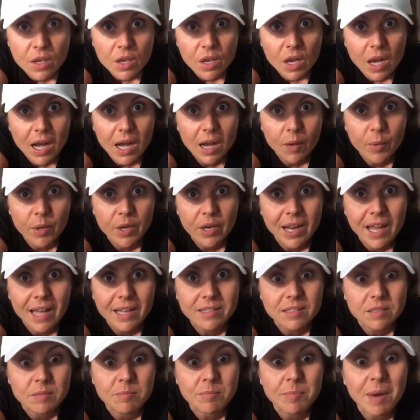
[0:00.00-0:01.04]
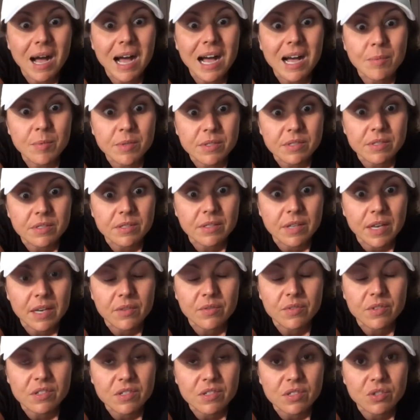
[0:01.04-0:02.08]
we're going to add some Parmesan. And
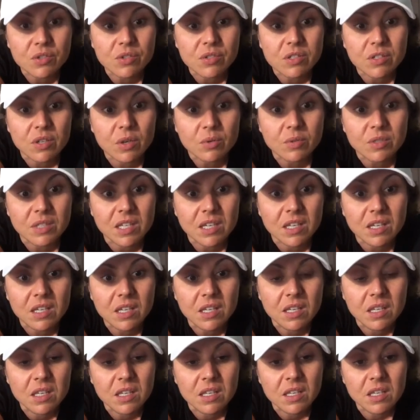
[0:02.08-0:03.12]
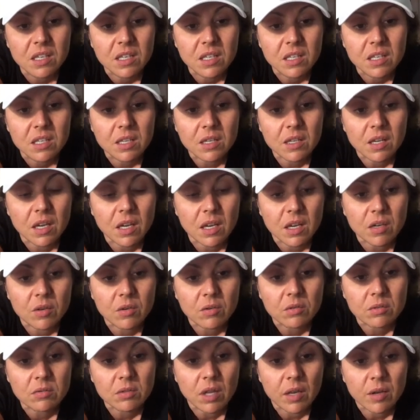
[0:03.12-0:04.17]
if it's too salty,
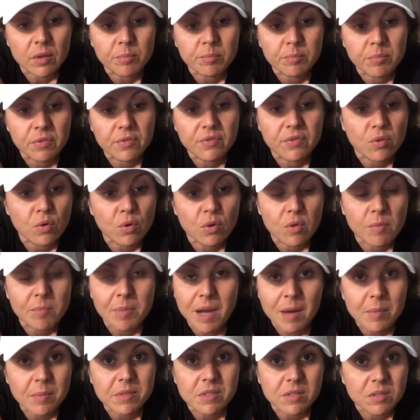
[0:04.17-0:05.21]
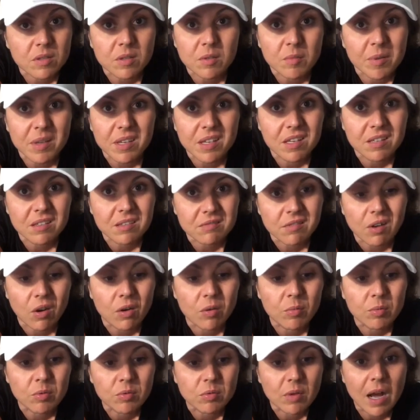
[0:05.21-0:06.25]
like before the Parmesan, it'll be
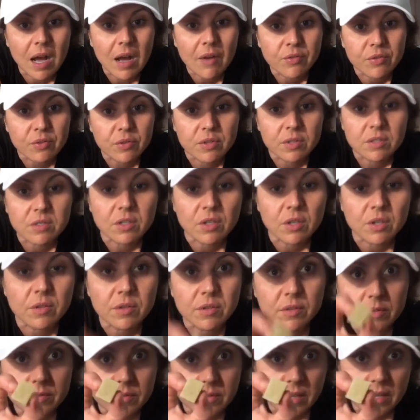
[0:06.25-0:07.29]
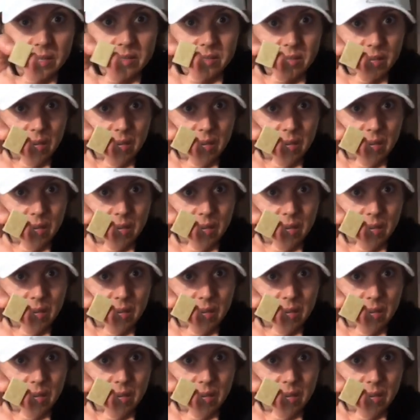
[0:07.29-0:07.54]
horrible after it. So that's how